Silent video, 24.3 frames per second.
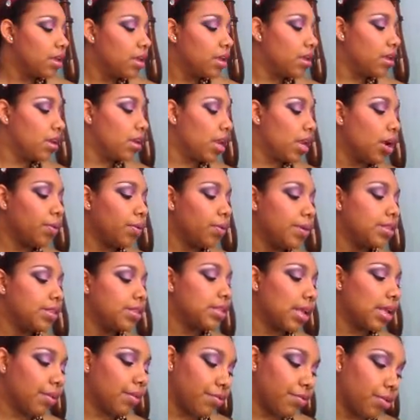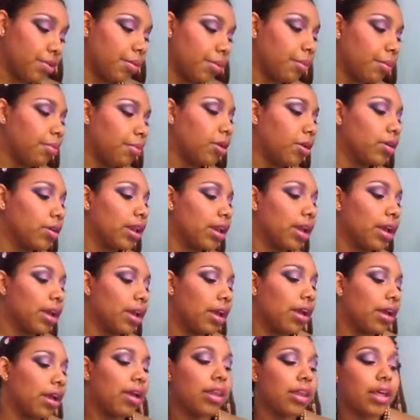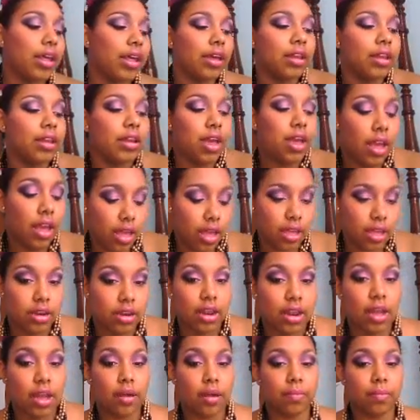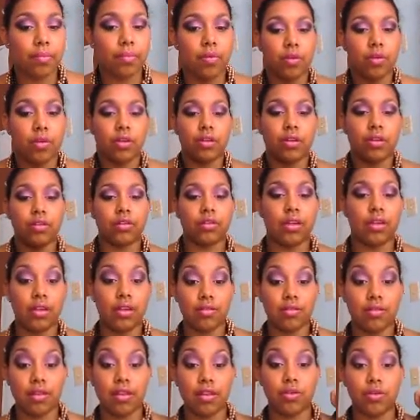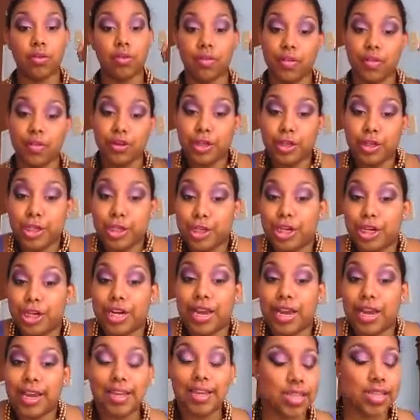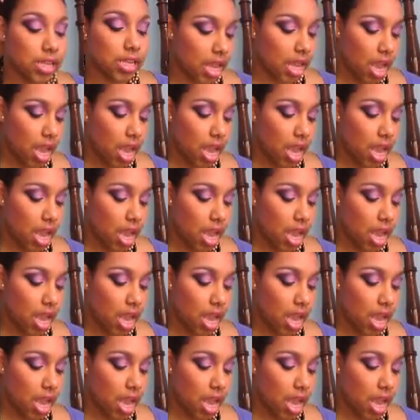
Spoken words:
Now it's time for my brow highlight, and I'm gonna, yes, I do have my shirt, guys.